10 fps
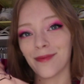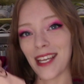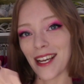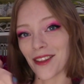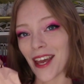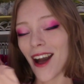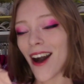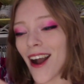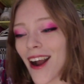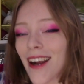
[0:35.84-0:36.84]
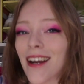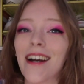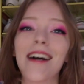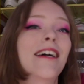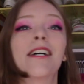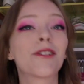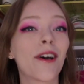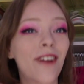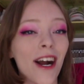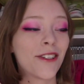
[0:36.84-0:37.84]
here they are. So
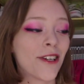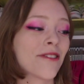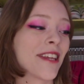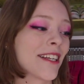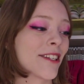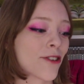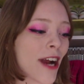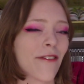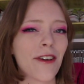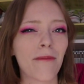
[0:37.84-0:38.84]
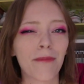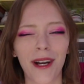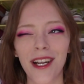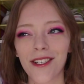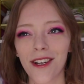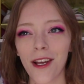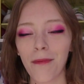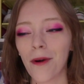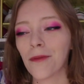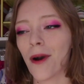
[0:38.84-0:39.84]
I've got two things to try for you. I'm pretty sure they're
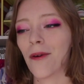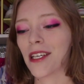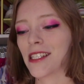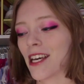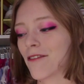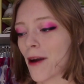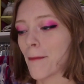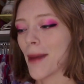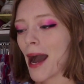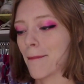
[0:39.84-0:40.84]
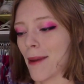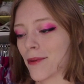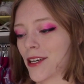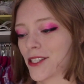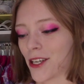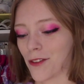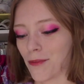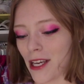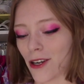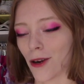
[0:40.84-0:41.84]
both ponies if my memory serves
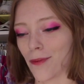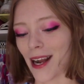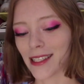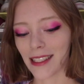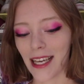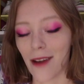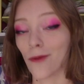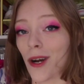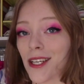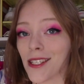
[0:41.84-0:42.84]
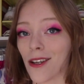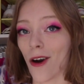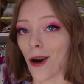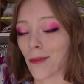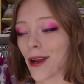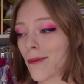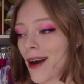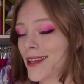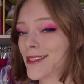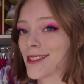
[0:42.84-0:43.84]
me correctly, and one is an ombre
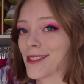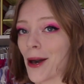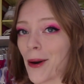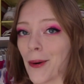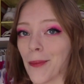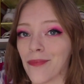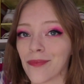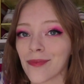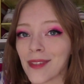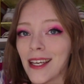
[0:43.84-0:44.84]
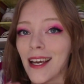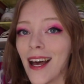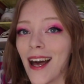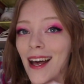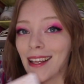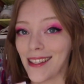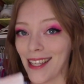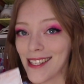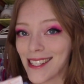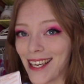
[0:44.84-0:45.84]
one. So
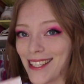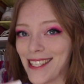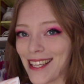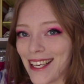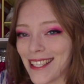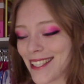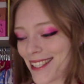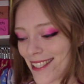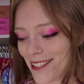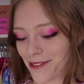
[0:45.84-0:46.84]
let's get into these.